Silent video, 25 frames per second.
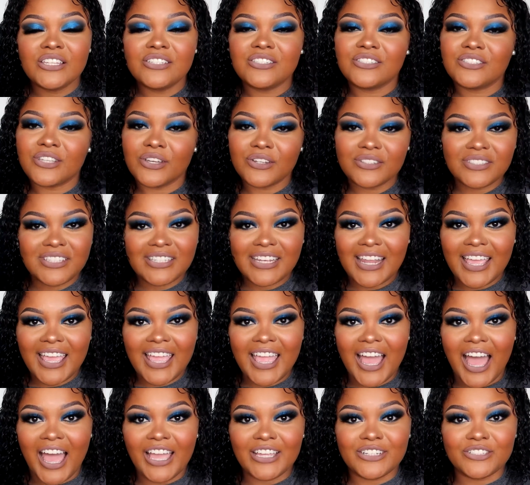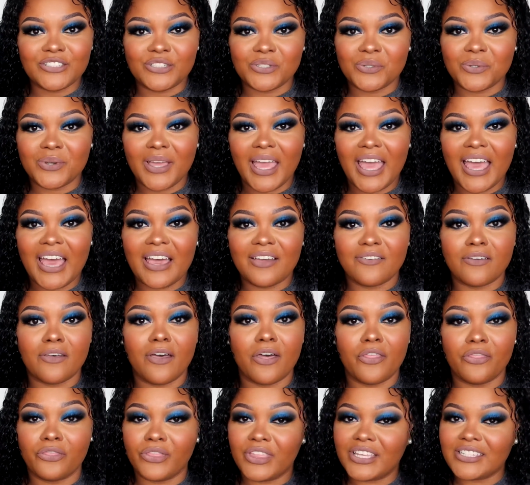so today i do
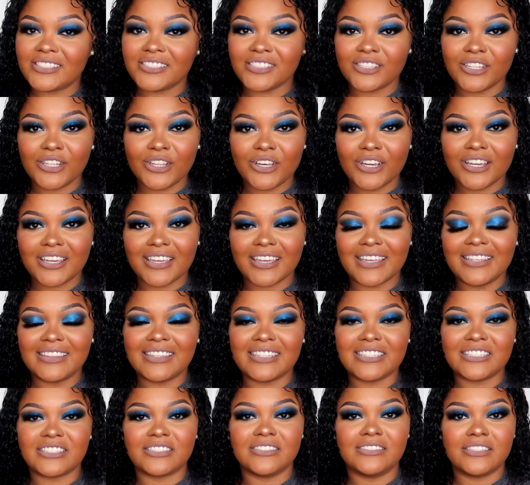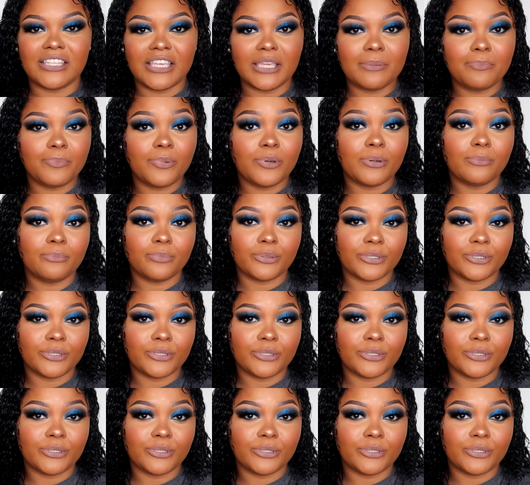have this look this deep